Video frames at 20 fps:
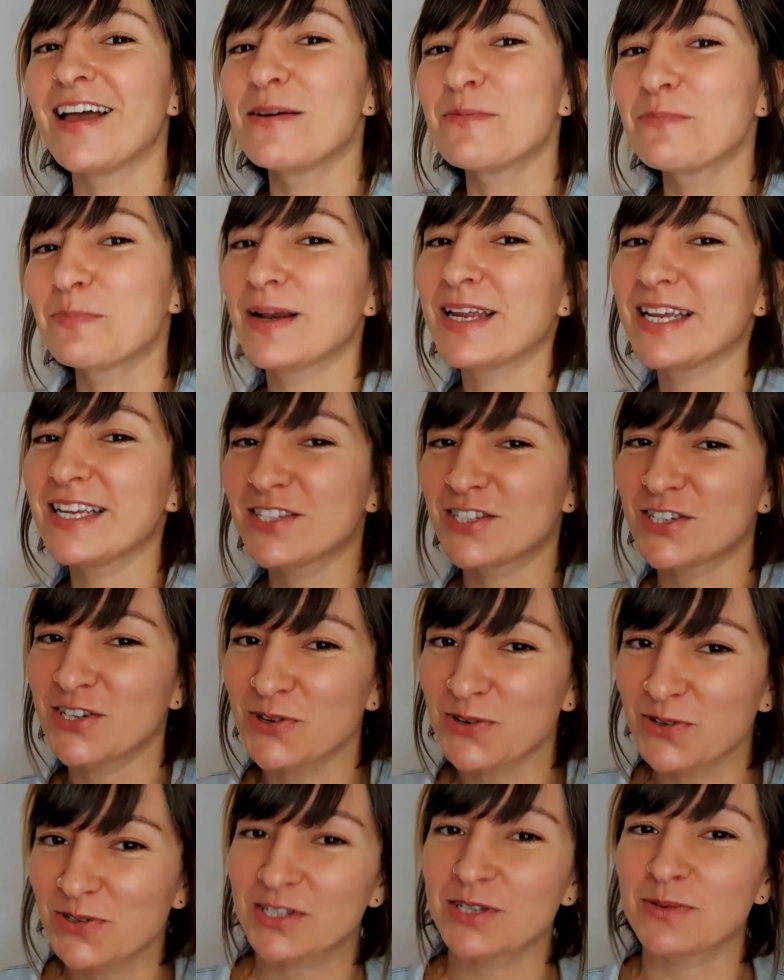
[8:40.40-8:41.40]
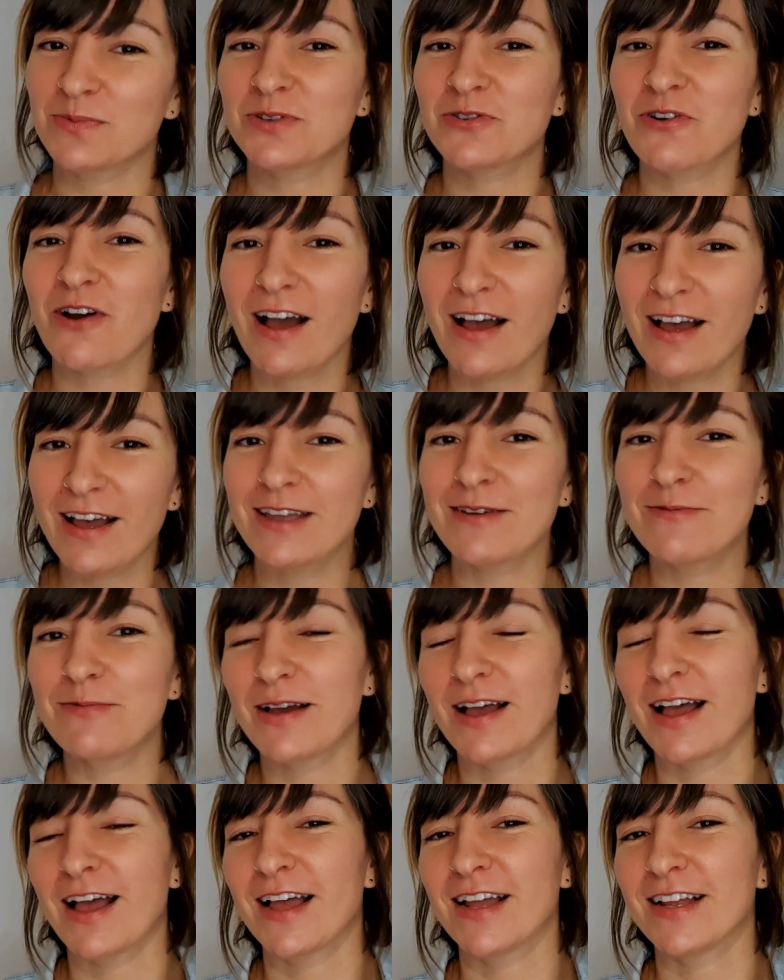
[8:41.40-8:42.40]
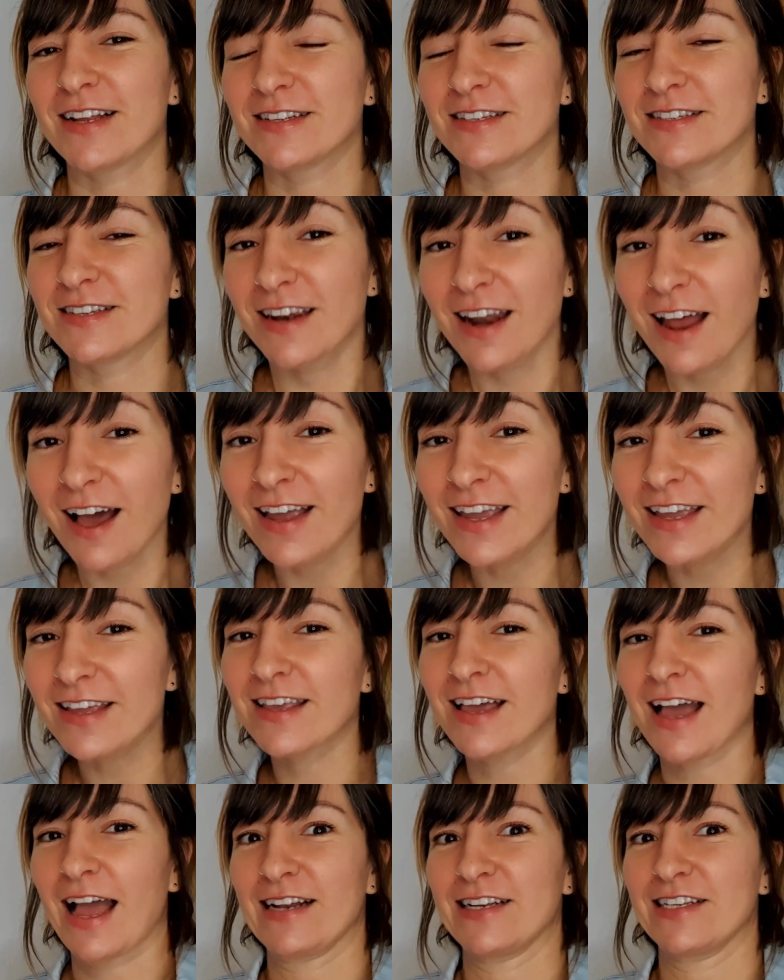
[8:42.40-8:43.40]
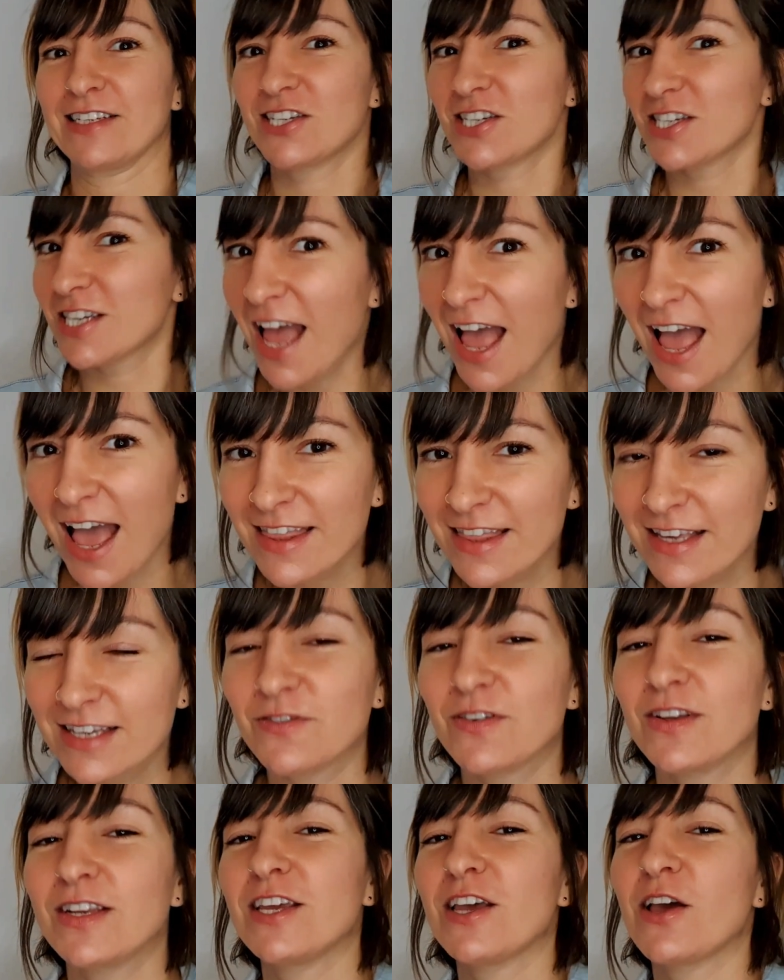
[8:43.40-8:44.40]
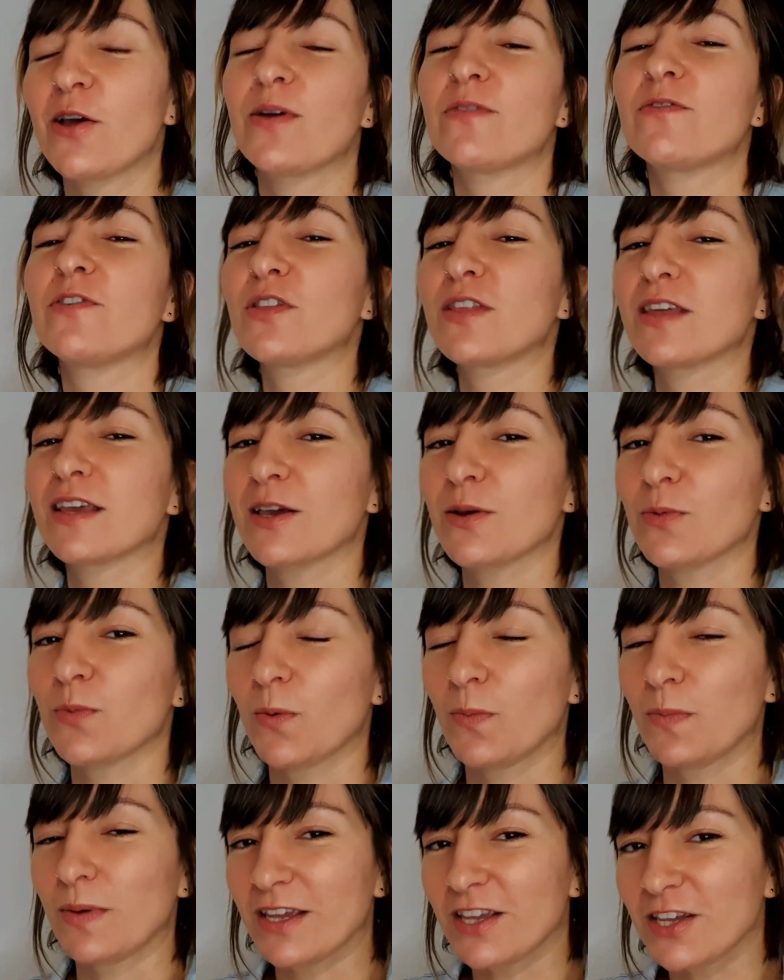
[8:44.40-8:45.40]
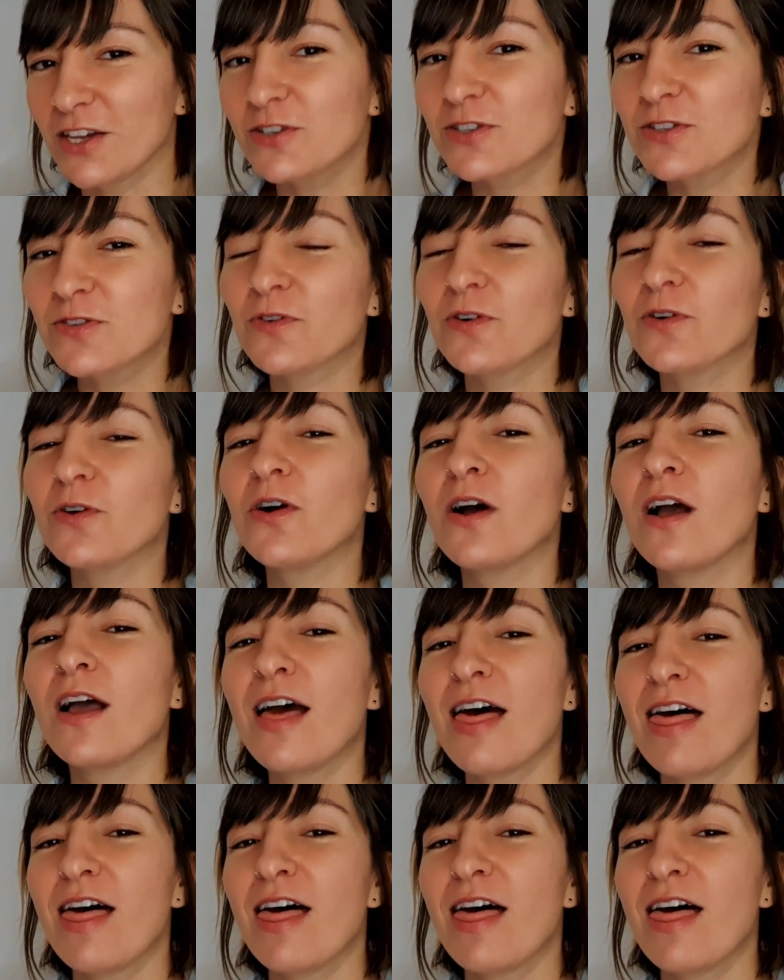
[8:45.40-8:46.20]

Please do subscribe and like and share this video if you think it will be useful.